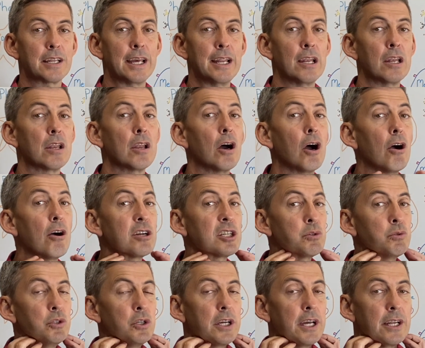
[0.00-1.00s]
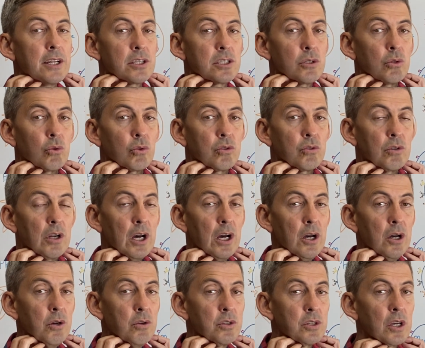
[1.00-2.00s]
enlarge when you get a sore
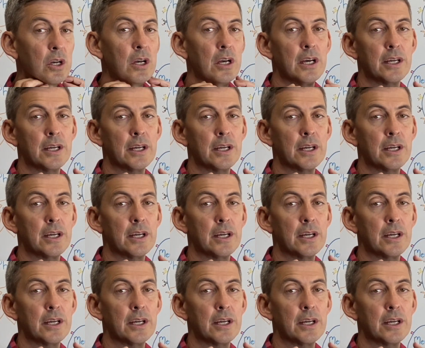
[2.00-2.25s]
throat.